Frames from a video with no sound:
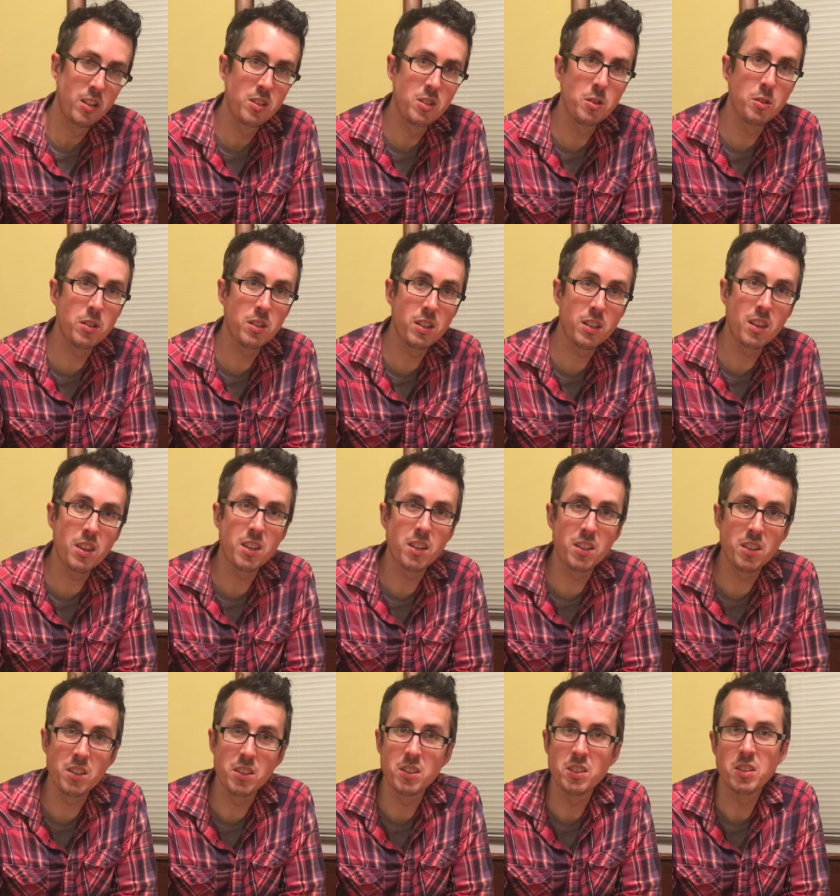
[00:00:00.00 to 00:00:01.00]
doing it
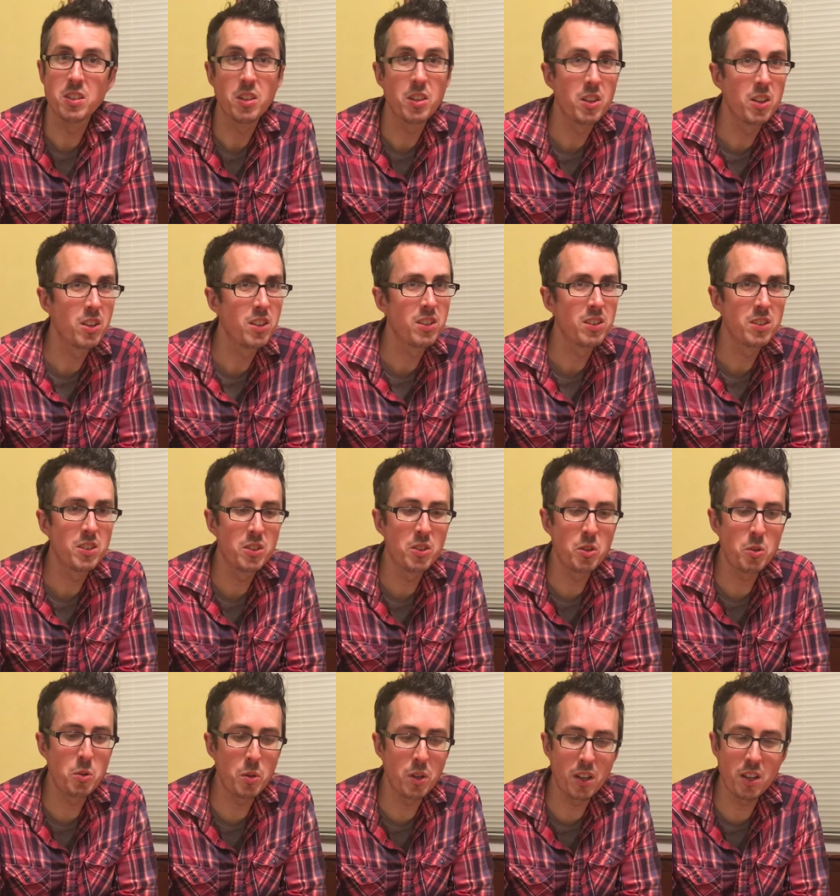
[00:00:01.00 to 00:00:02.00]
the
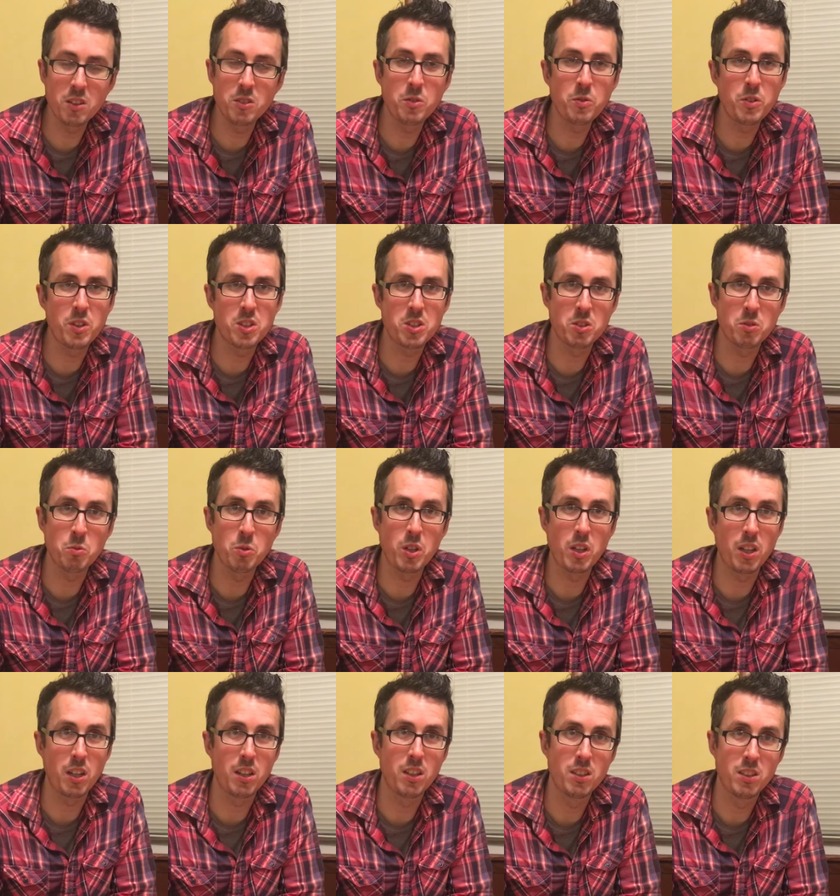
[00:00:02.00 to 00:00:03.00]
quick and efficient
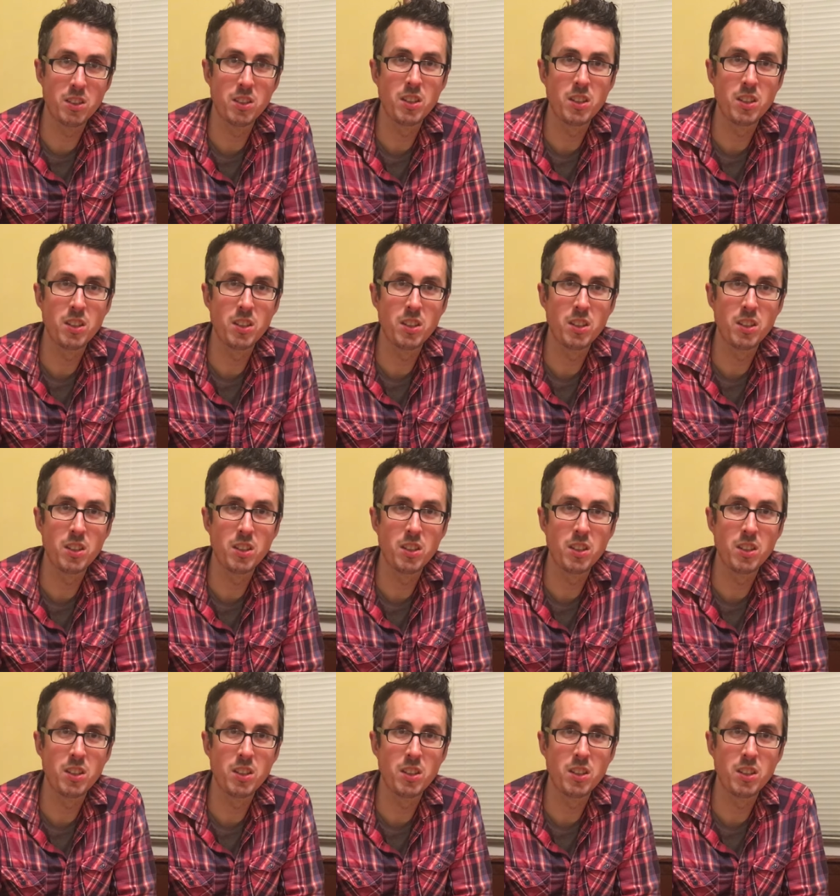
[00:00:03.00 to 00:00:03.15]
way.